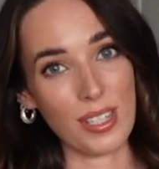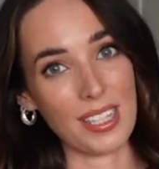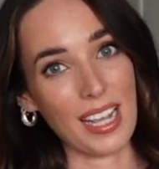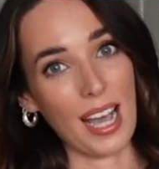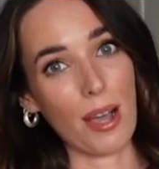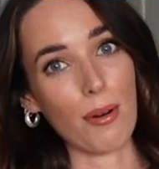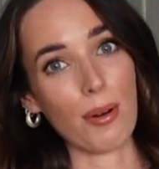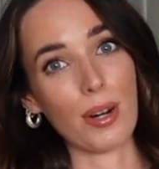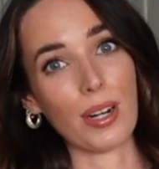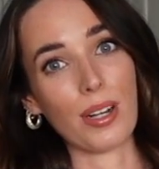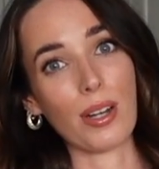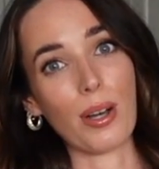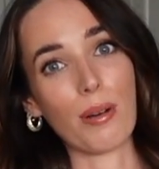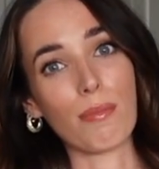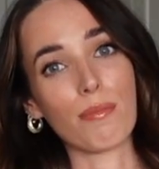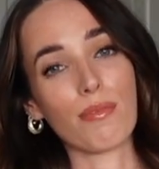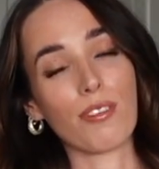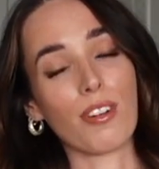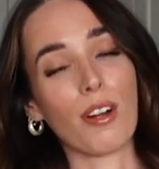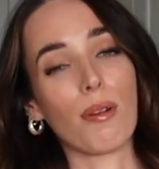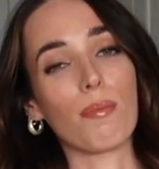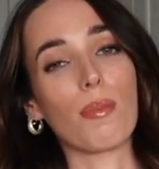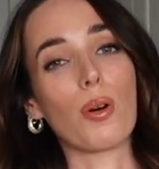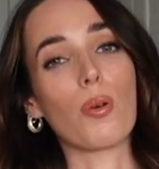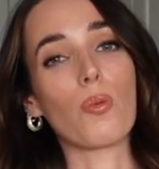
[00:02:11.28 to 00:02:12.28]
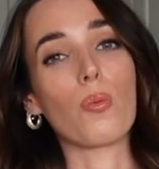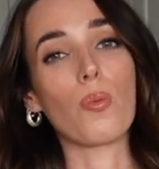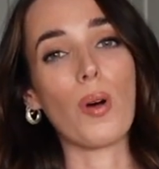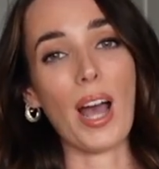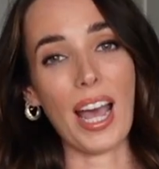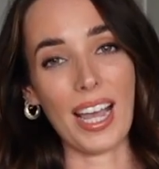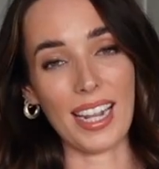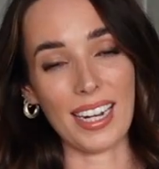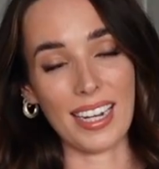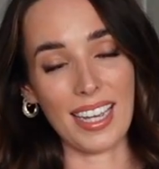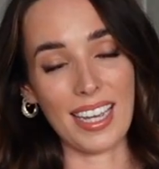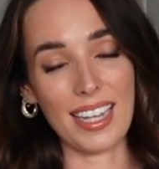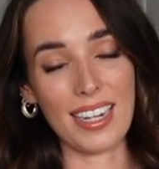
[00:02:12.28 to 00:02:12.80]
sour come from?
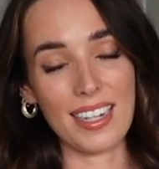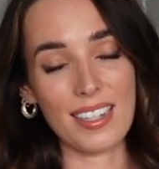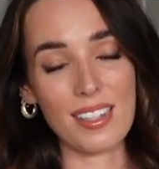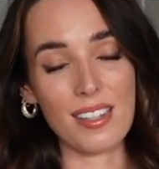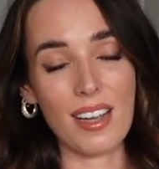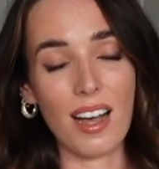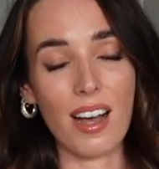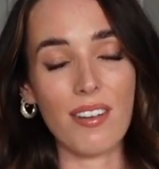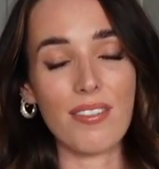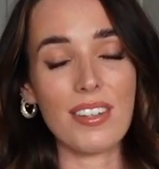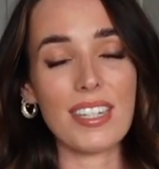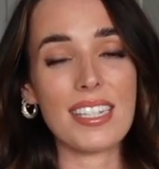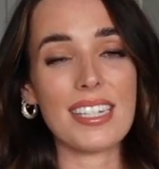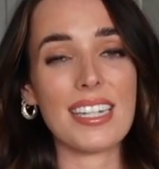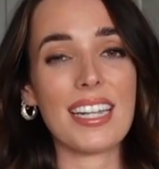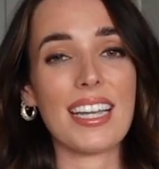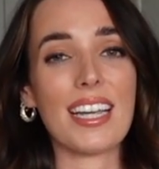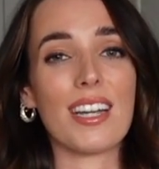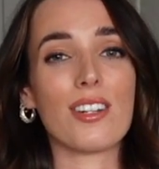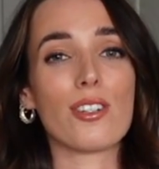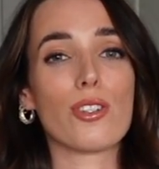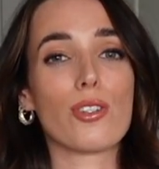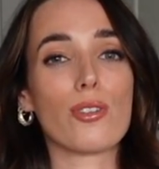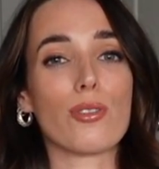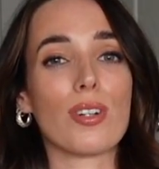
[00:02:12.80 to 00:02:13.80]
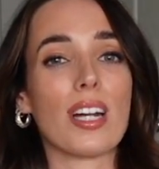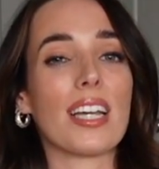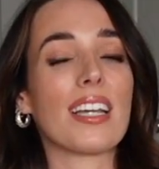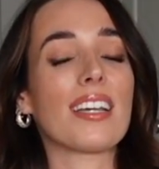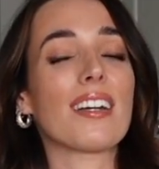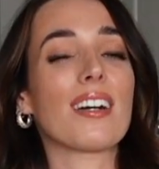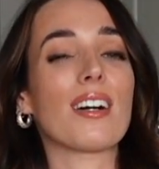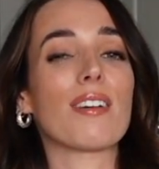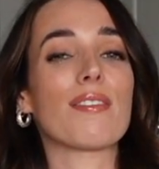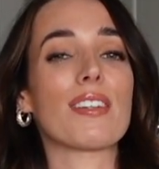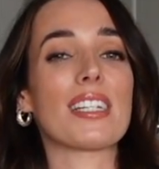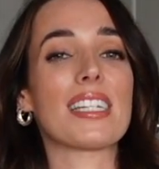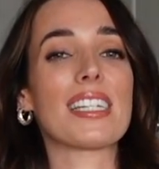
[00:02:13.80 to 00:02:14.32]
Well, it is obviously a
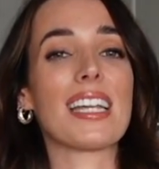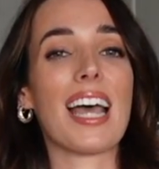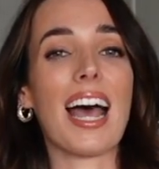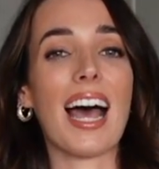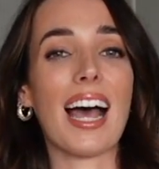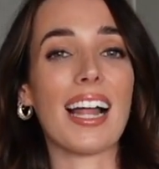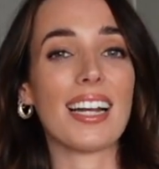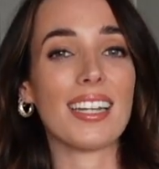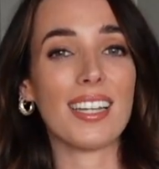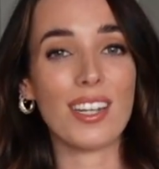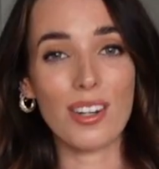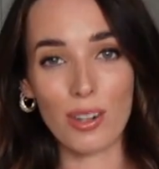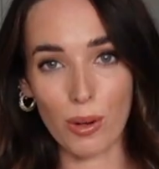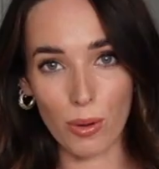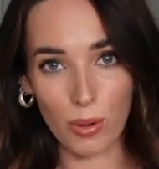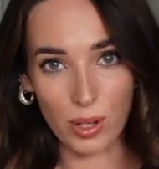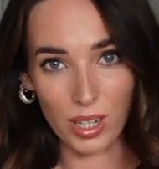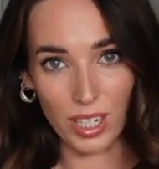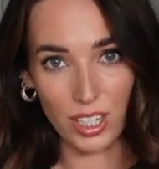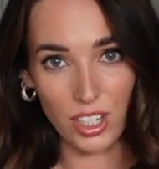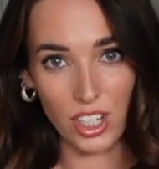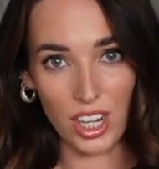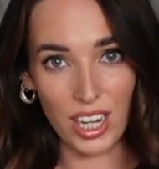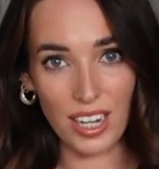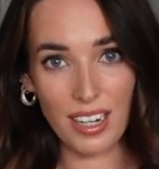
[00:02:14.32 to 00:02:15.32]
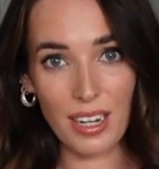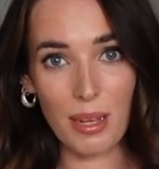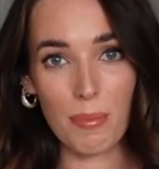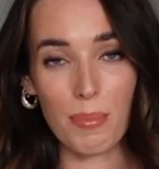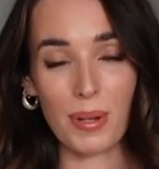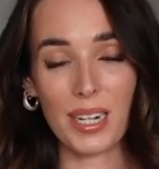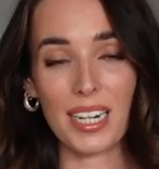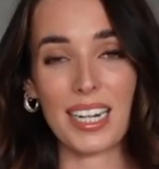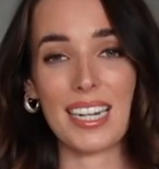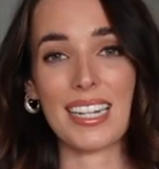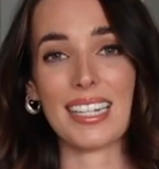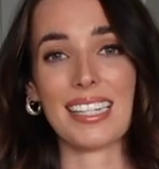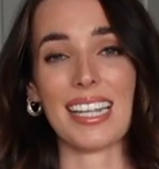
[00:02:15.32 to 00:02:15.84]
drink of Italian origin,
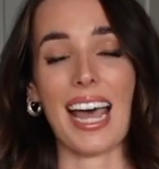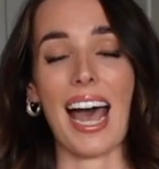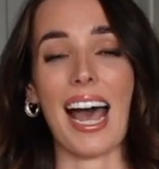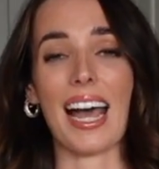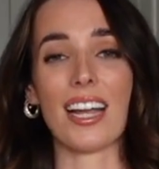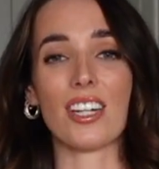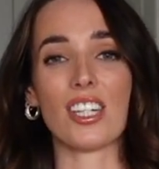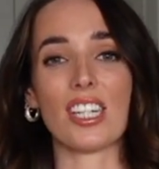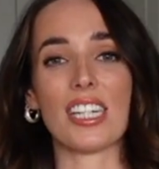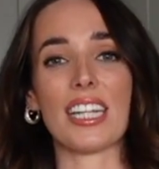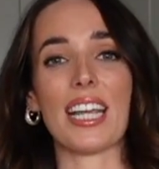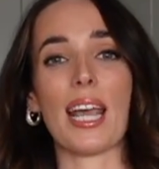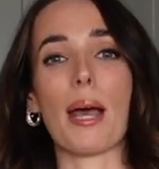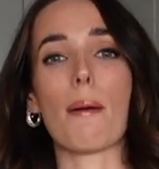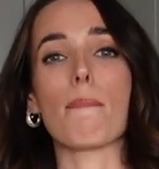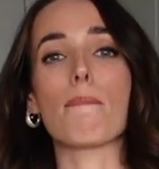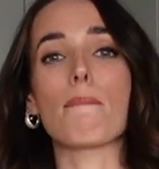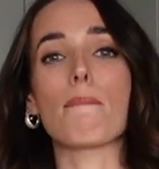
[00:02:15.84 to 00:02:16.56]
but it is actually a